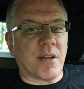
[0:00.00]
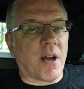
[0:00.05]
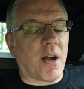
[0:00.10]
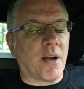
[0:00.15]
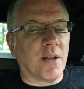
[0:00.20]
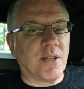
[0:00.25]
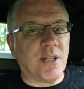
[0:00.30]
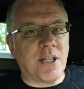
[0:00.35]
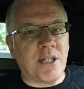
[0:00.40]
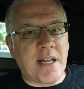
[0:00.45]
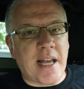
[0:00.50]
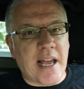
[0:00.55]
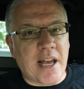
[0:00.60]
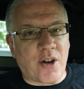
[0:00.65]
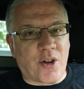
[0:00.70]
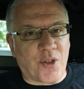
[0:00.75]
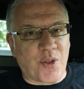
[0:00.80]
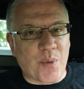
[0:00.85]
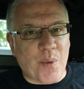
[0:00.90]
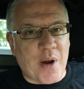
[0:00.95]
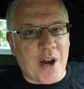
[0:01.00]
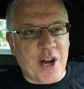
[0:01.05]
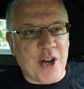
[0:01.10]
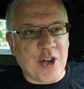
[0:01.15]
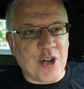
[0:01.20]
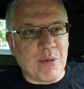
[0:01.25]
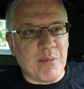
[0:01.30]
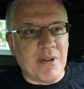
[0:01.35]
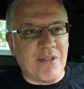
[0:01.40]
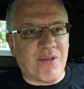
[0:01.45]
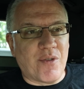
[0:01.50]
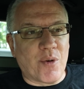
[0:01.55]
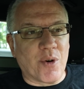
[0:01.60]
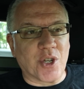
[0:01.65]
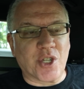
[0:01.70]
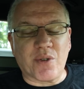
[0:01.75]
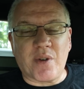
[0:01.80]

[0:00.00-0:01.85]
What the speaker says: talked to Dan on the radio before,